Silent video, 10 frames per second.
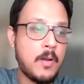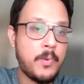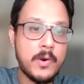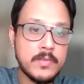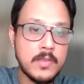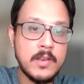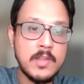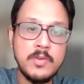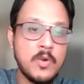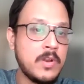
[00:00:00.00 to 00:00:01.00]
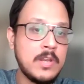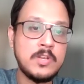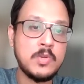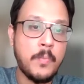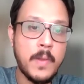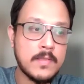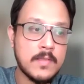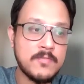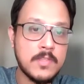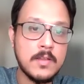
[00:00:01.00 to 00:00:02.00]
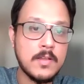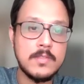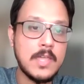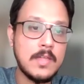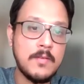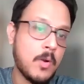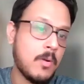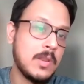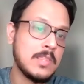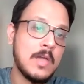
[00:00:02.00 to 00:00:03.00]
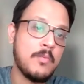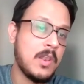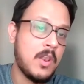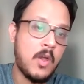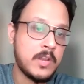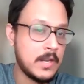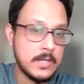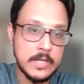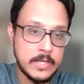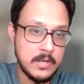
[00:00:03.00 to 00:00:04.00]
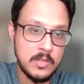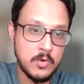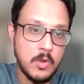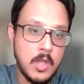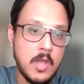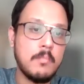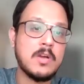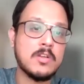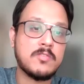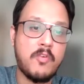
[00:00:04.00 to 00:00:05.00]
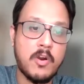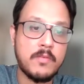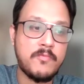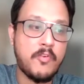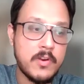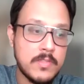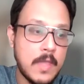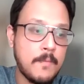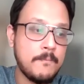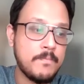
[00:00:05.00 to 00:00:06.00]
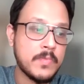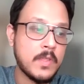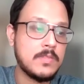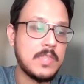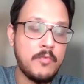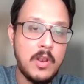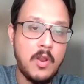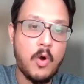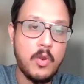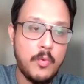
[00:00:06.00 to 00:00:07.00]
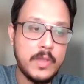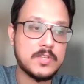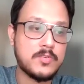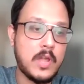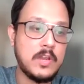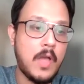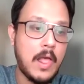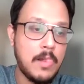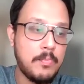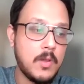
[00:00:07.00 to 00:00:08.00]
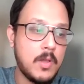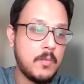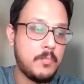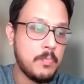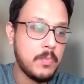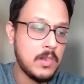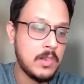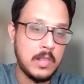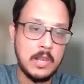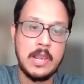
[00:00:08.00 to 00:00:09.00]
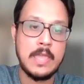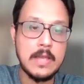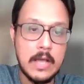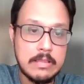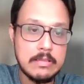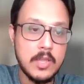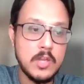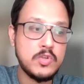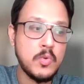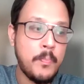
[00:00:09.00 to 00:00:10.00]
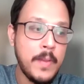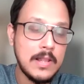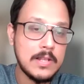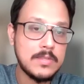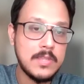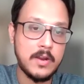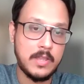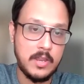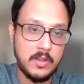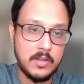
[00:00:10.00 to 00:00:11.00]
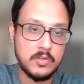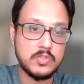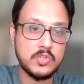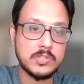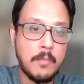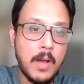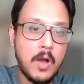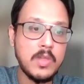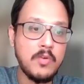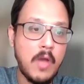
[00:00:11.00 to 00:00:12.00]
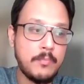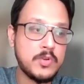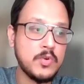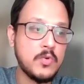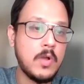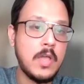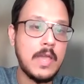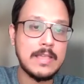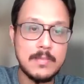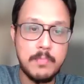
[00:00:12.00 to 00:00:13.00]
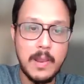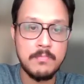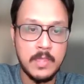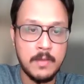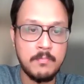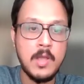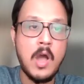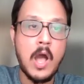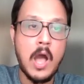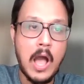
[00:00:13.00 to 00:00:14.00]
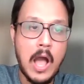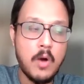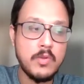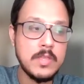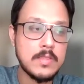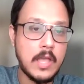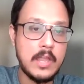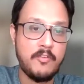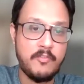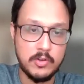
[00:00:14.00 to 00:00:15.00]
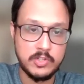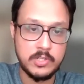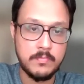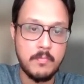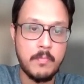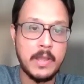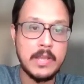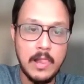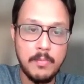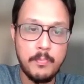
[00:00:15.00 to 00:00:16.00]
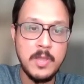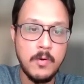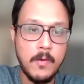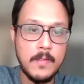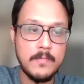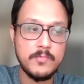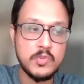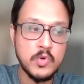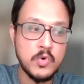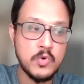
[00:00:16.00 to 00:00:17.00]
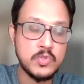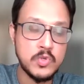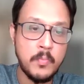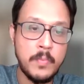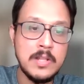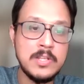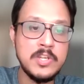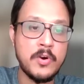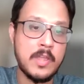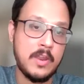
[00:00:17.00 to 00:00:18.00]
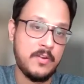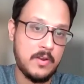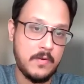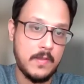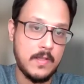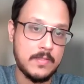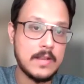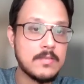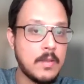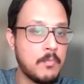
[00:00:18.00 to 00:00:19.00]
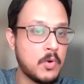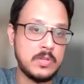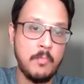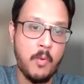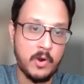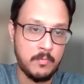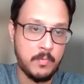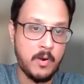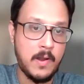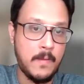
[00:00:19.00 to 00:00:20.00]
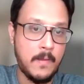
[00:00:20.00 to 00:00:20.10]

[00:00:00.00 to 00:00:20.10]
person, you don't need to pay something, then probably they will not entertain you, because for them they will always try to help people like us to build their career. So somehow you have to explain them how this kind of fellowship might help you to build your career. That's the most important part.